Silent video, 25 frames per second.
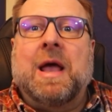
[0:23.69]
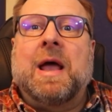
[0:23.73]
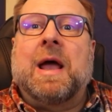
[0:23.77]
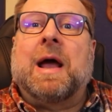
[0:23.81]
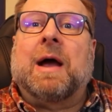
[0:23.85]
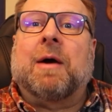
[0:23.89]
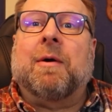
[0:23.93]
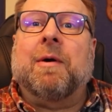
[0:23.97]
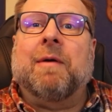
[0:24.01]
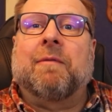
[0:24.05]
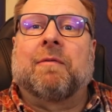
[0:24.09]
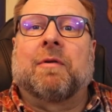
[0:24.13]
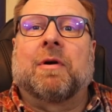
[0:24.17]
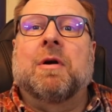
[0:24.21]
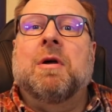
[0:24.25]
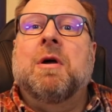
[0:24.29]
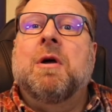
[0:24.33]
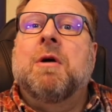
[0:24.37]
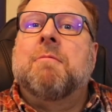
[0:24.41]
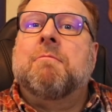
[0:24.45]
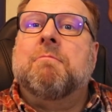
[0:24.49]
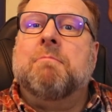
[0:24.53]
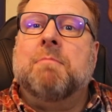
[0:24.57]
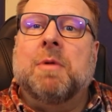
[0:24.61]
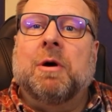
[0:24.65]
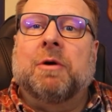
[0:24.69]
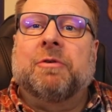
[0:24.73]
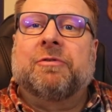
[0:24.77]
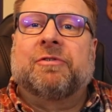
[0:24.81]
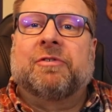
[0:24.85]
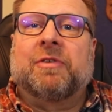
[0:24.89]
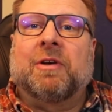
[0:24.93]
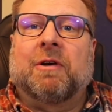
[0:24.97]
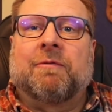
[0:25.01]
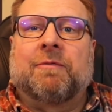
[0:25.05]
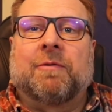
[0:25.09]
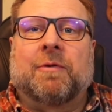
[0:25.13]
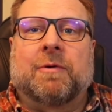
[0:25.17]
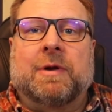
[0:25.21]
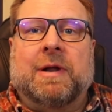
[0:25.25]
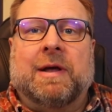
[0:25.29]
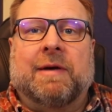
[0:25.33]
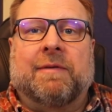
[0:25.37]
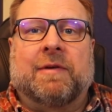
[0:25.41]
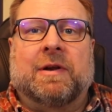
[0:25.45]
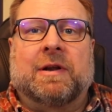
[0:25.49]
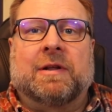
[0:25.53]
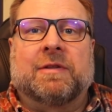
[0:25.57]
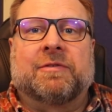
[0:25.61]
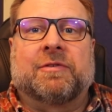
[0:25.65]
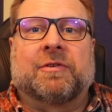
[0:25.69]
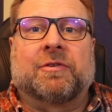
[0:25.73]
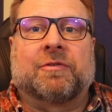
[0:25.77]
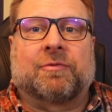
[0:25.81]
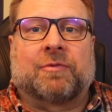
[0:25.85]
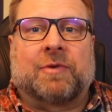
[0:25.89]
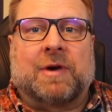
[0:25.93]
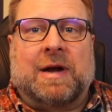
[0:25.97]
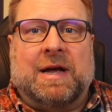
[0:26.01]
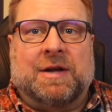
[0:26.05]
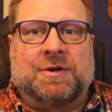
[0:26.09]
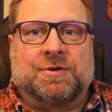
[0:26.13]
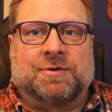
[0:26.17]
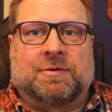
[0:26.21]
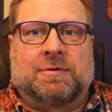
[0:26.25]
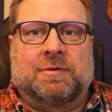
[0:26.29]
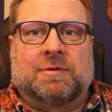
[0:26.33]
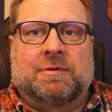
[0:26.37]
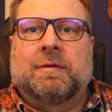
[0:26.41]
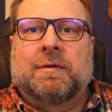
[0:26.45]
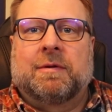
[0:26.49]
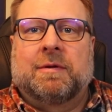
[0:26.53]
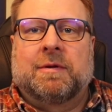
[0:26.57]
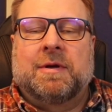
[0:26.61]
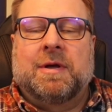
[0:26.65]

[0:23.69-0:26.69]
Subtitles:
However, most cell phone evidence is fragile.